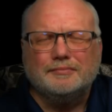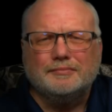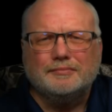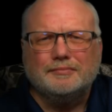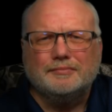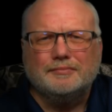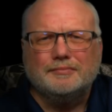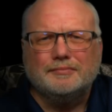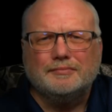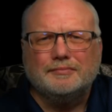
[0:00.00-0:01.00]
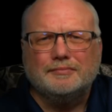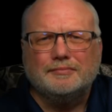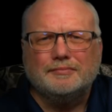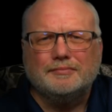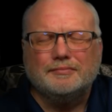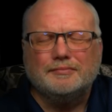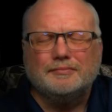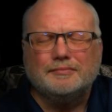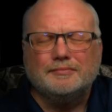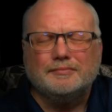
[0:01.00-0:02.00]

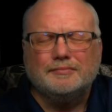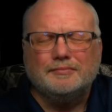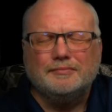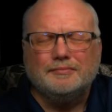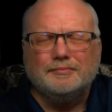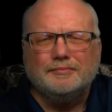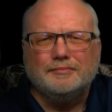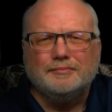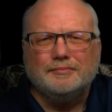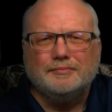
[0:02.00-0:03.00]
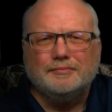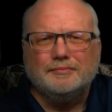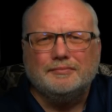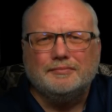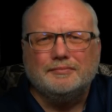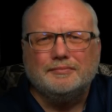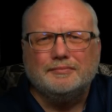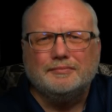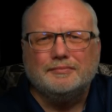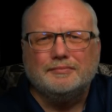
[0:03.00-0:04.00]

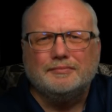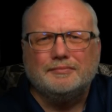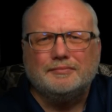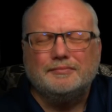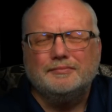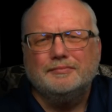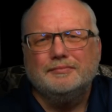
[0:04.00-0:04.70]
(silent)